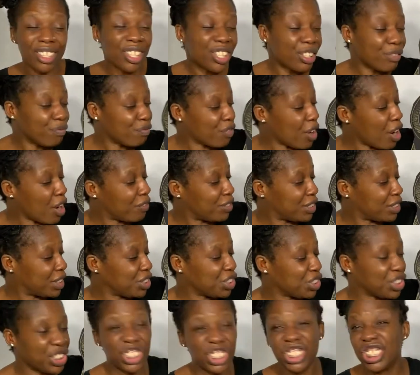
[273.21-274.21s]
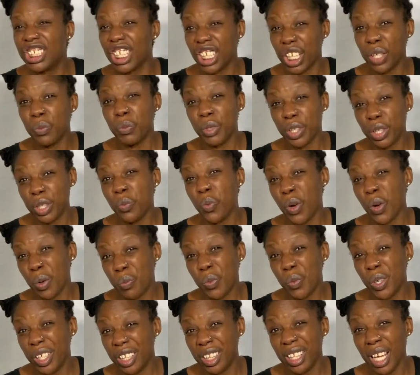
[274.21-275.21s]
rather than just sticking with the one
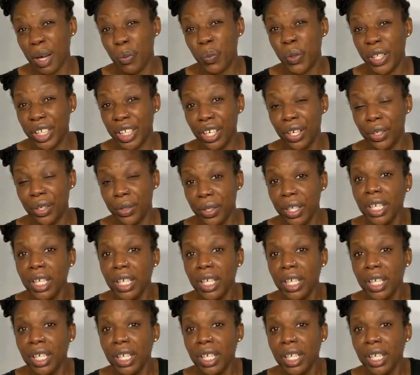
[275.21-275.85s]
word that we know.